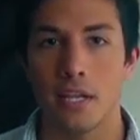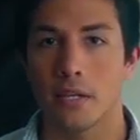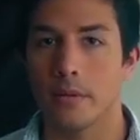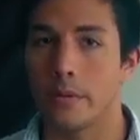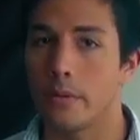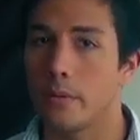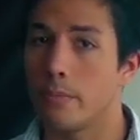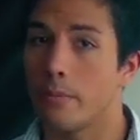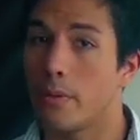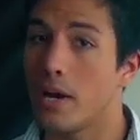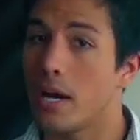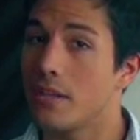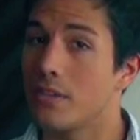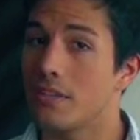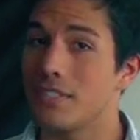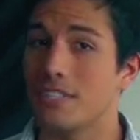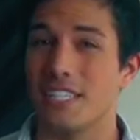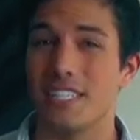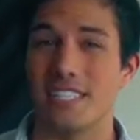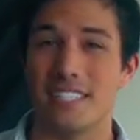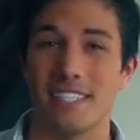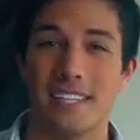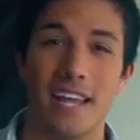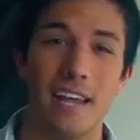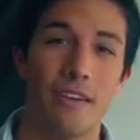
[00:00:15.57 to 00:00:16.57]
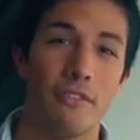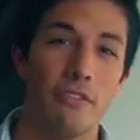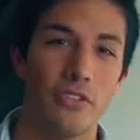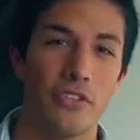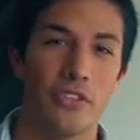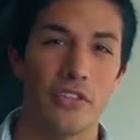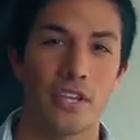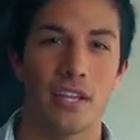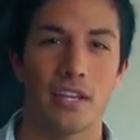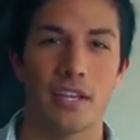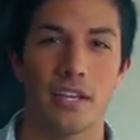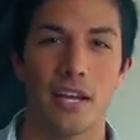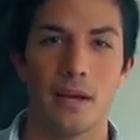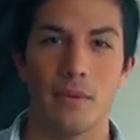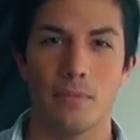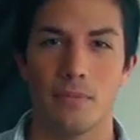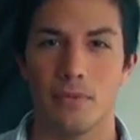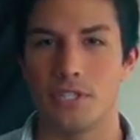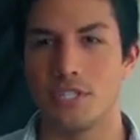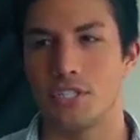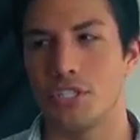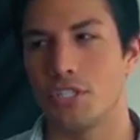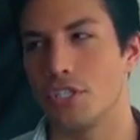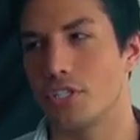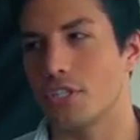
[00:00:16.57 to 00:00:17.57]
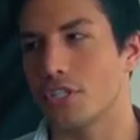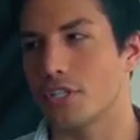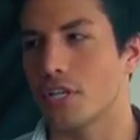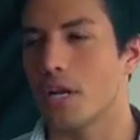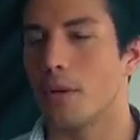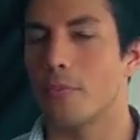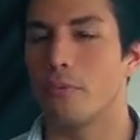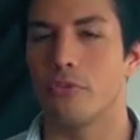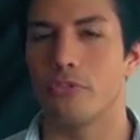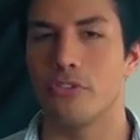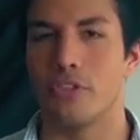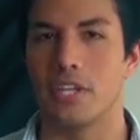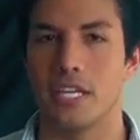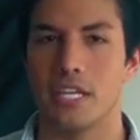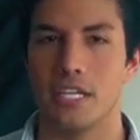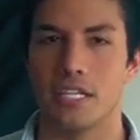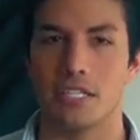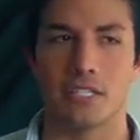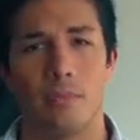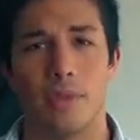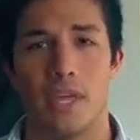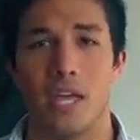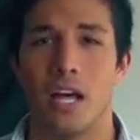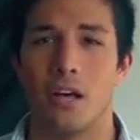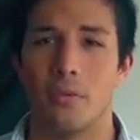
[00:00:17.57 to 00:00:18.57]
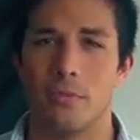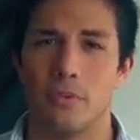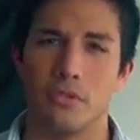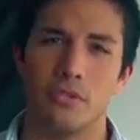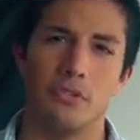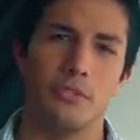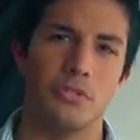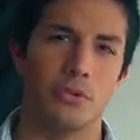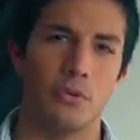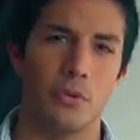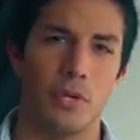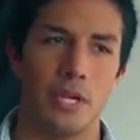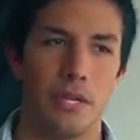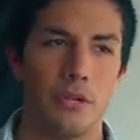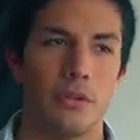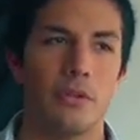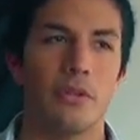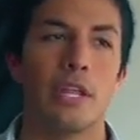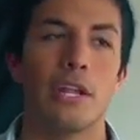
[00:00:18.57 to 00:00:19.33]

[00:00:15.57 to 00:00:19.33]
Keep in mind this isn't everything I got, this is just a couple things that help you lose weight.